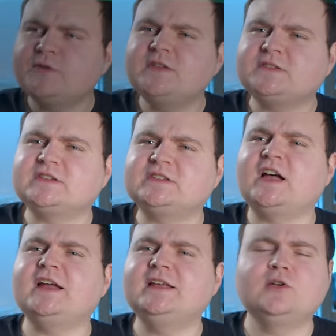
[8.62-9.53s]
could this
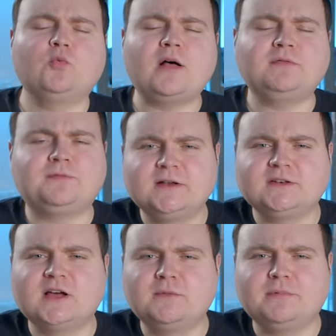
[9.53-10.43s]
exciting and
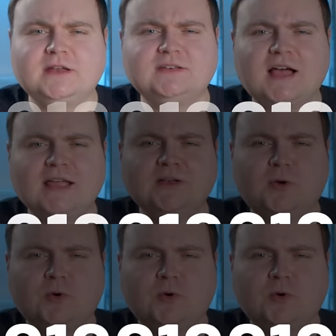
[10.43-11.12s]
well-funded company die in